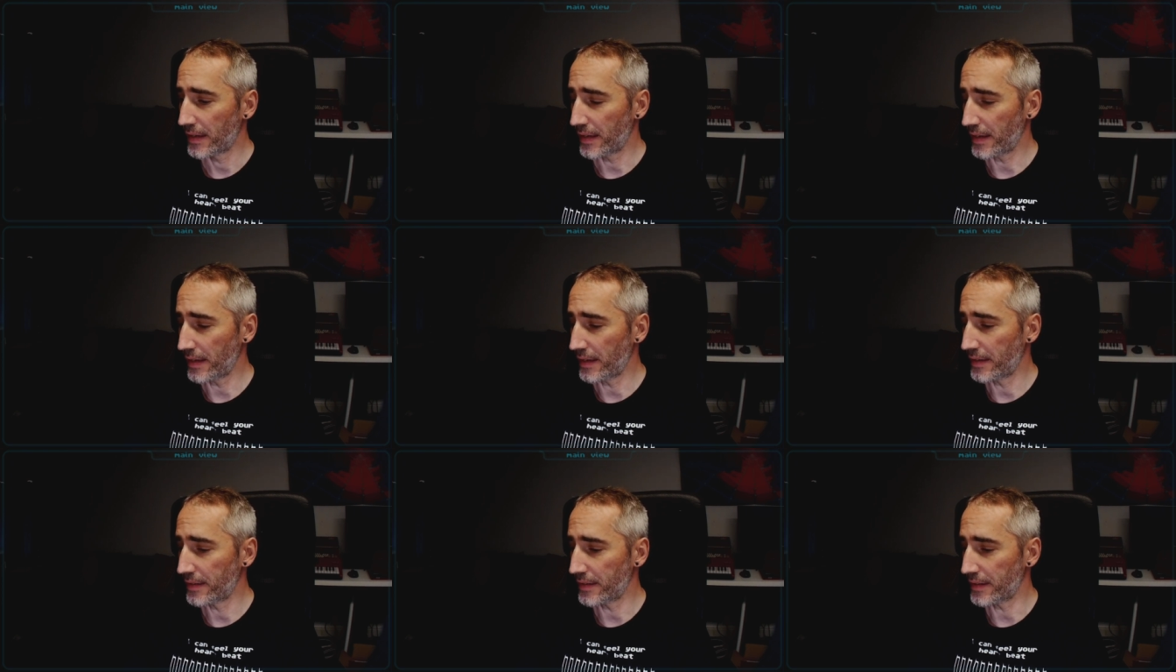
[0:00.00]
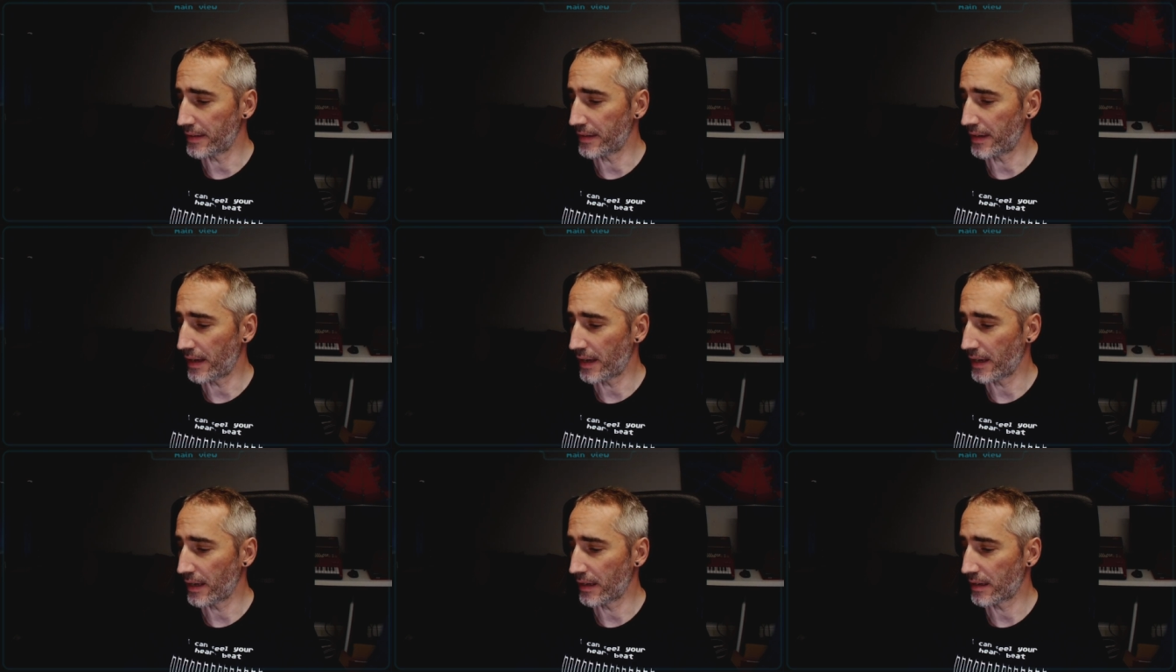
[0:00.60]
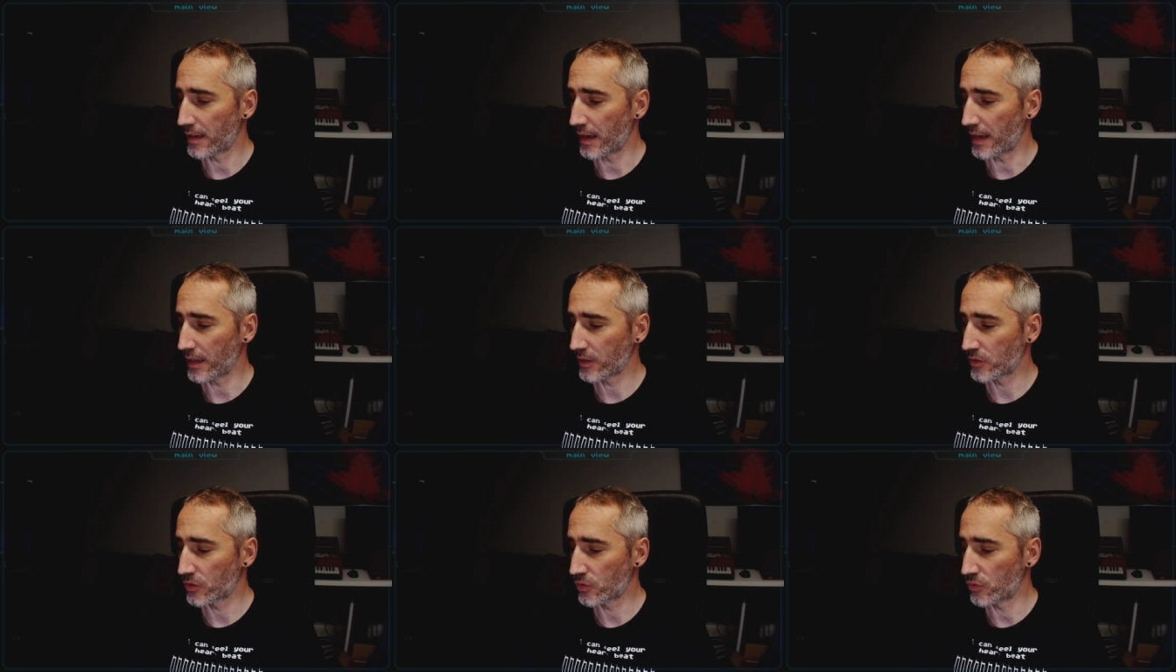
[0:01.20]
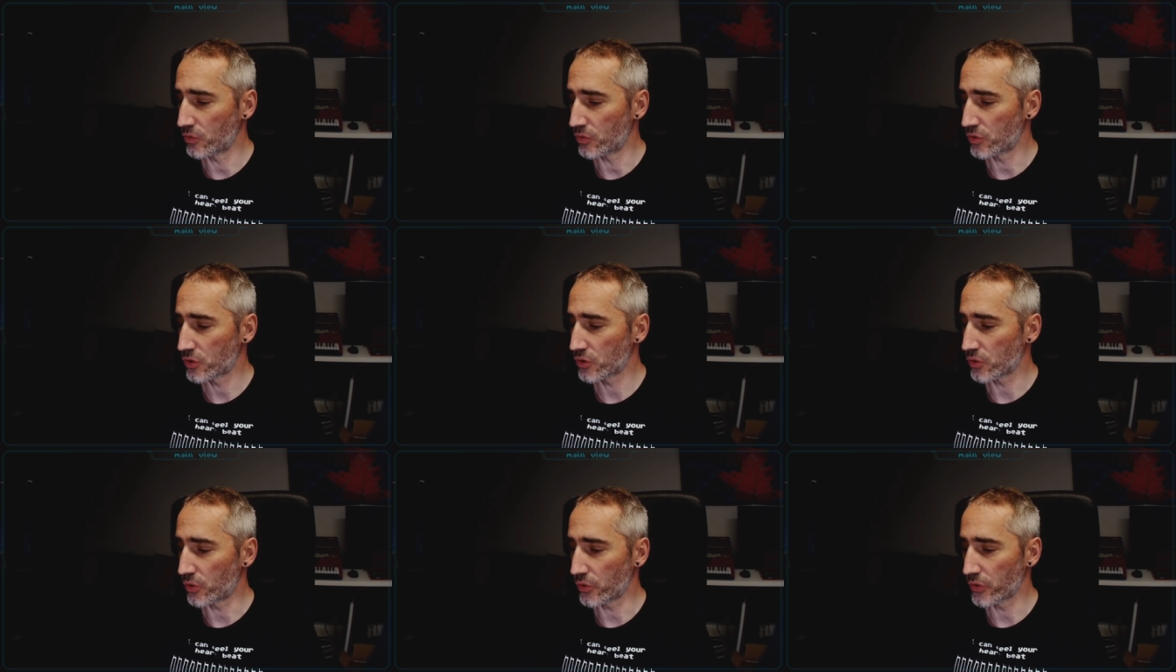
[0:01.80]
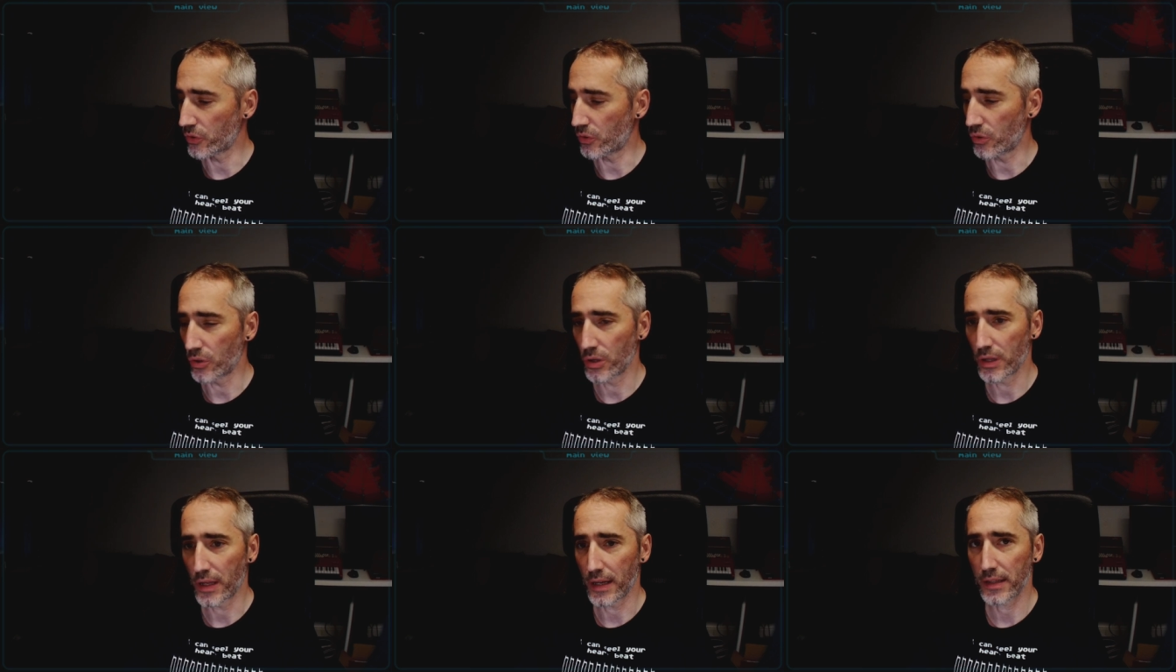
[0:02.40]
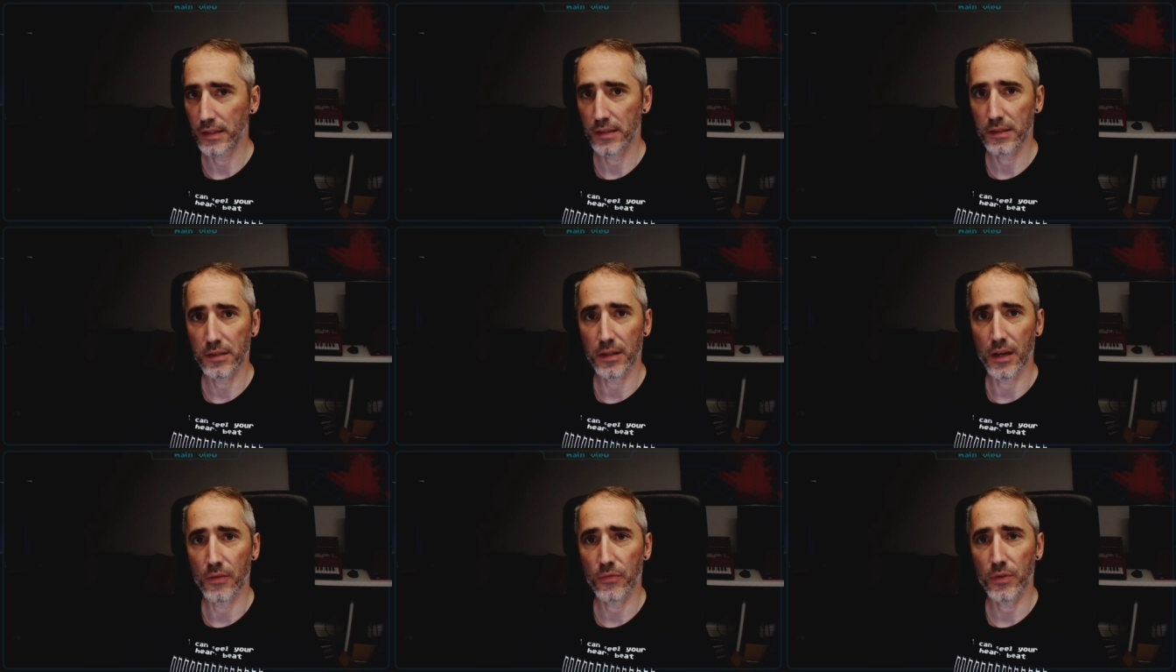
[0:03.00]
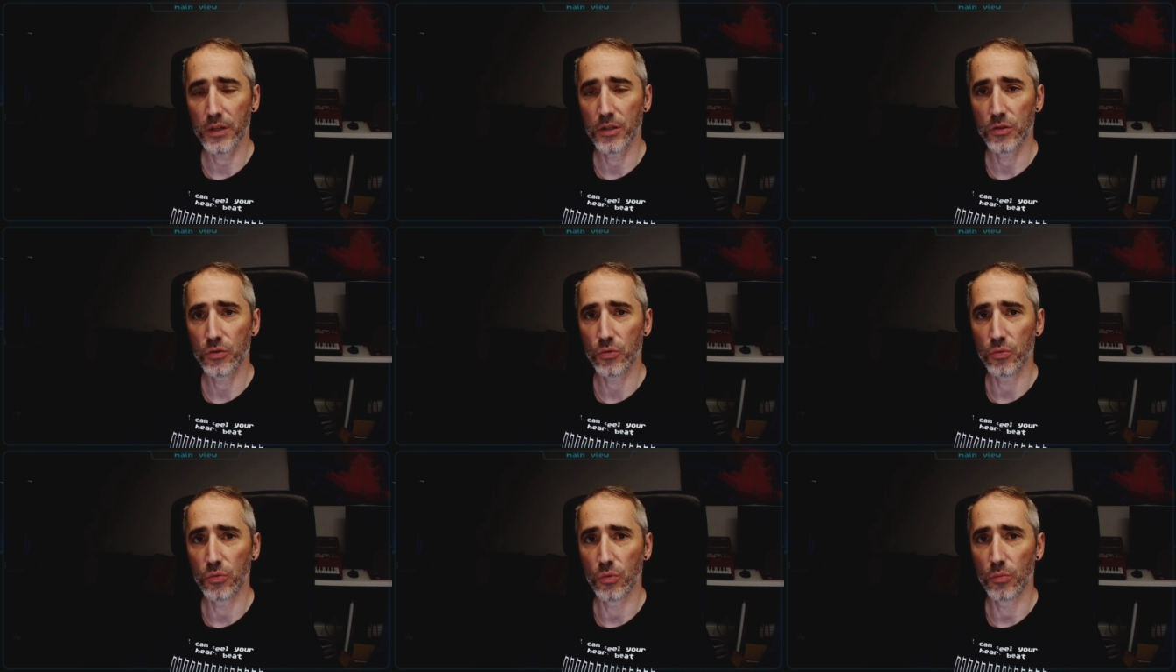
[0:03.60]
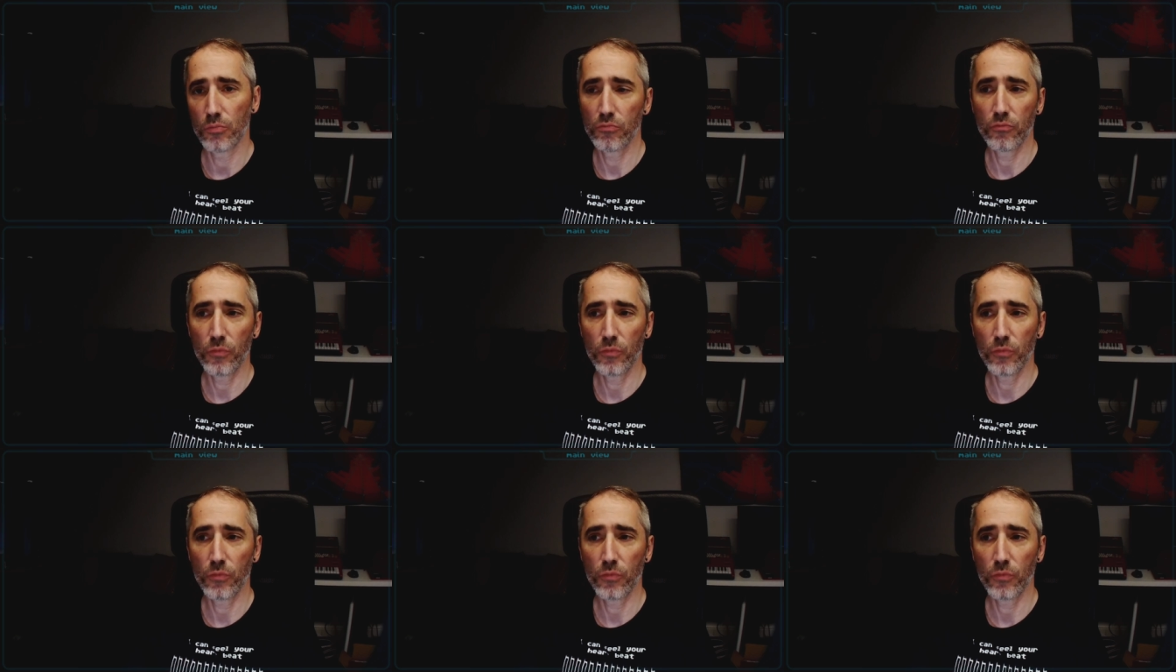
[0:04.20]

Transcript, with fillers: And uh, I'd like to sort all that stuff into,